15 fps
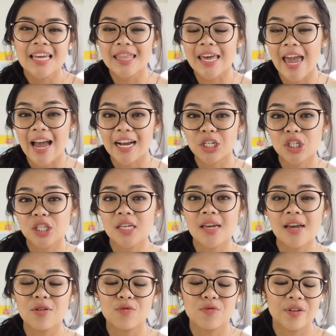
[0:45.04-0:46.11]
they
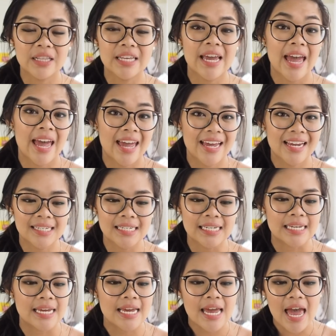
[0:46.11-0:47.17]
actually are really
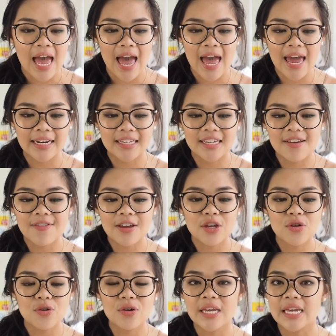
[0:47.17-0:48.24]
handy at giving
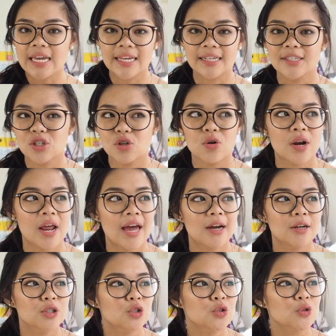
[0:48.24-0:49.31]
you hints on
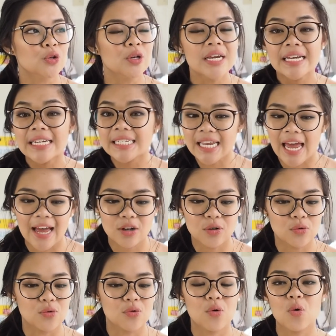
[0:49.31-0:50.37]
how to
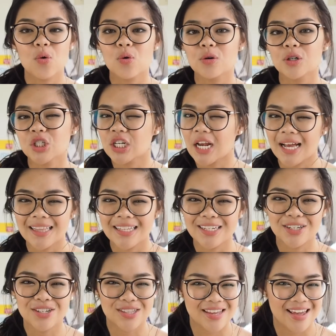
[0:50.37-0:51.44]
tackle or
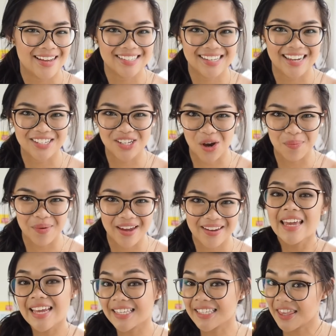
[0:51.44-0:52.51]
challenge the essay topic.
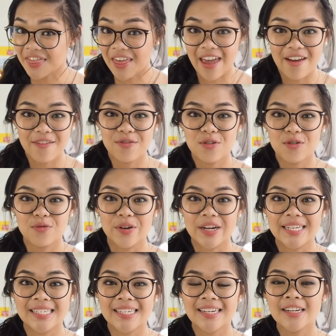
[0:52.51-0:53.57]
It's there for a
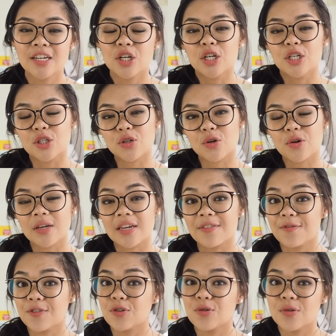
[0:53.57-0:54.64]
reason. So
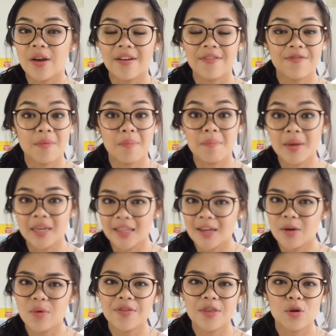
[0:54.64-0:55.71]
if you are
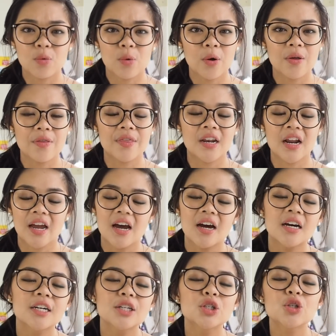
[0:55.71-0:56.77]
familiar with the quote, then I
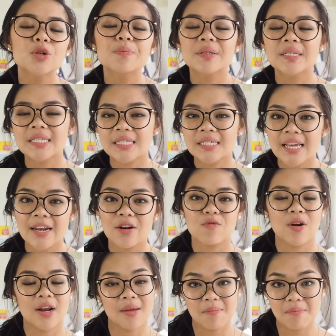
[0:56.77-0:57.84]
100%
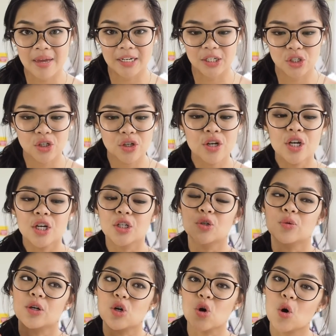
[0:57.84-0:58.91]
recommend you
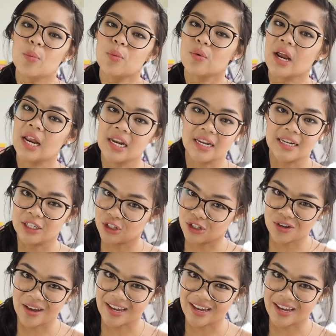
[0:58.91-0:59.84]
to incorporate it into your